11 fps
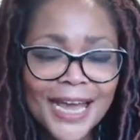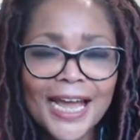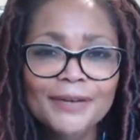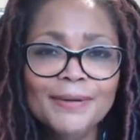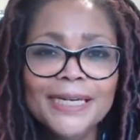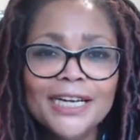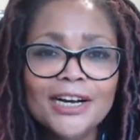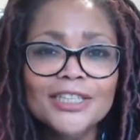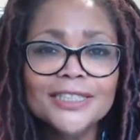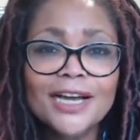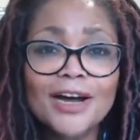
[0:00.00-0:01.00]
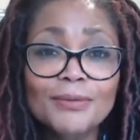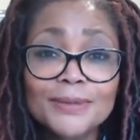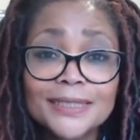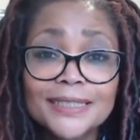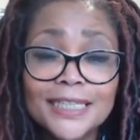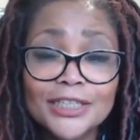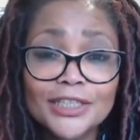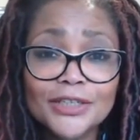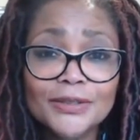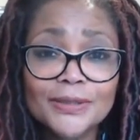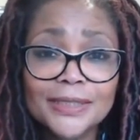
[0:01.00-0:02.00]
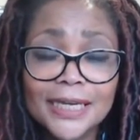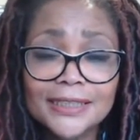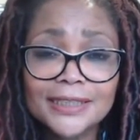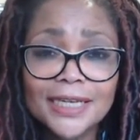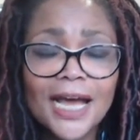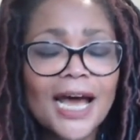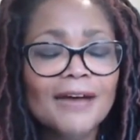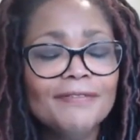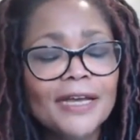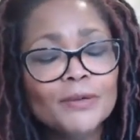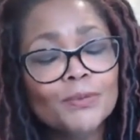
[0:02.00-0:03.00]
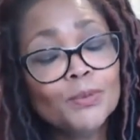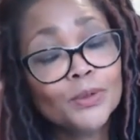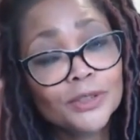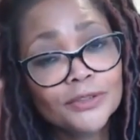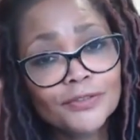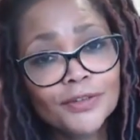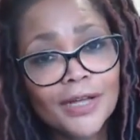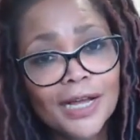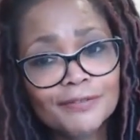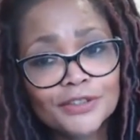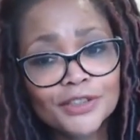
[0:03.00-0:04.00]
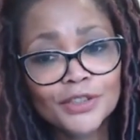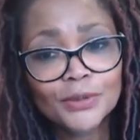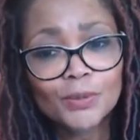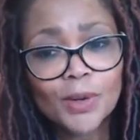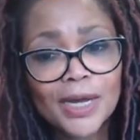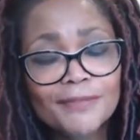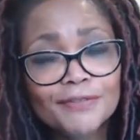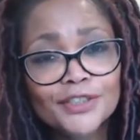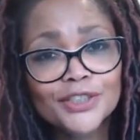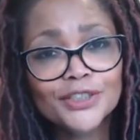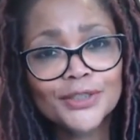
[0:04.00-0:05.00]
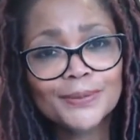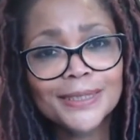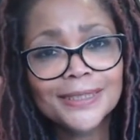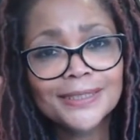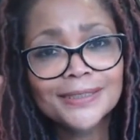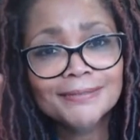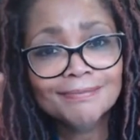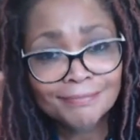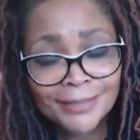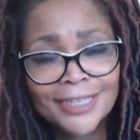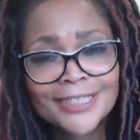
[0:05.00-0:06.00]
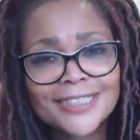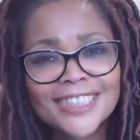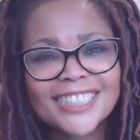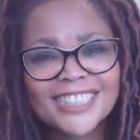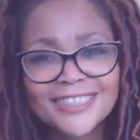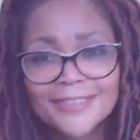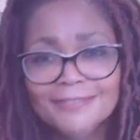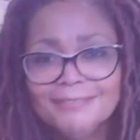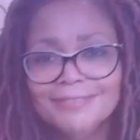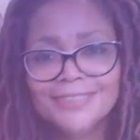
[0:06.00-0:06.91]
Anyway, guys, I will see you later. Have a wonderful afternoon, whatever you're doing. I'll see you soon.